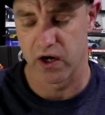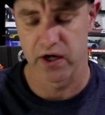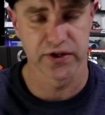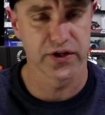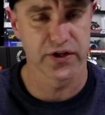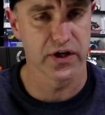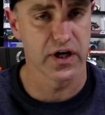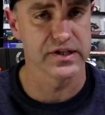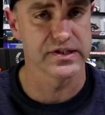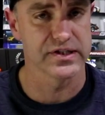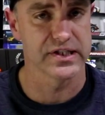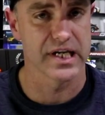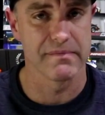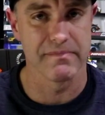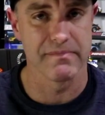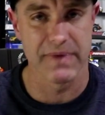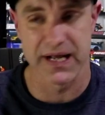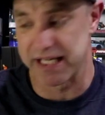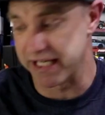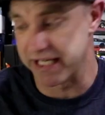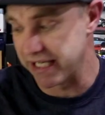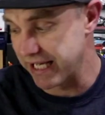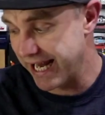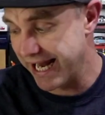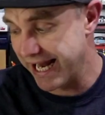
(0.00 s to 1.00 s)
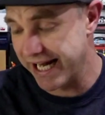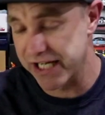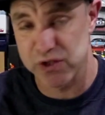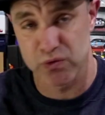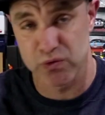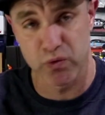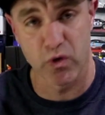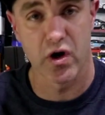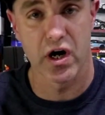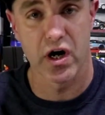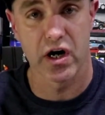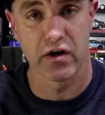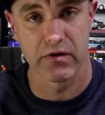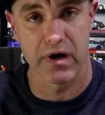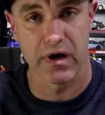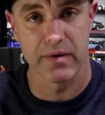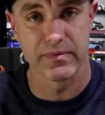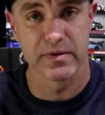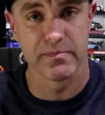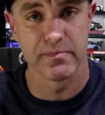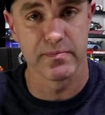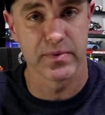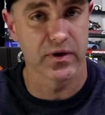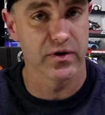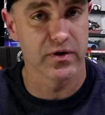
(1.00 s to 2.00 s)
You don't see many, hence why I
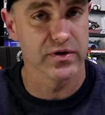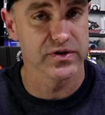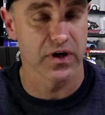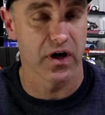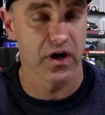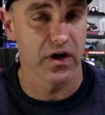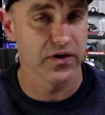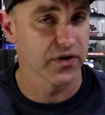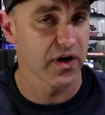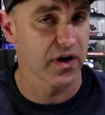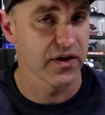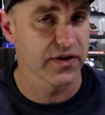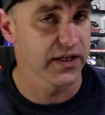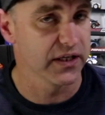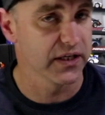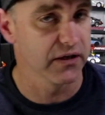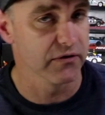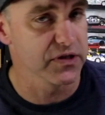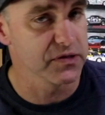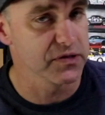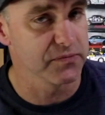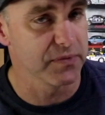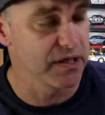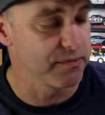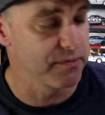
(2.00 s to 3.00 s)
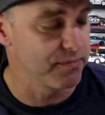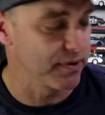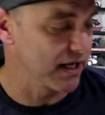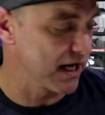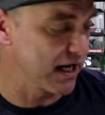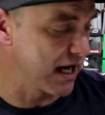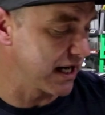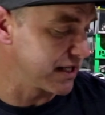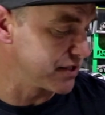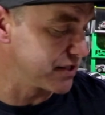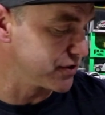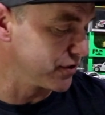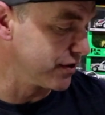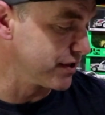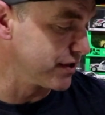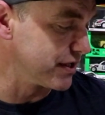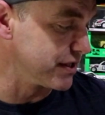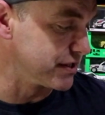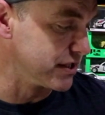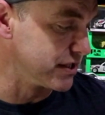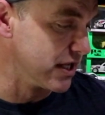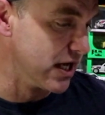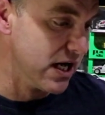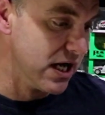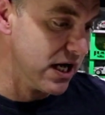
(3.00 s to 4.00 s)
grabbed it, because I don't think there is many Pagani
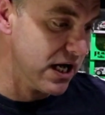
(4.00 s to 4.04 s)
Zondas.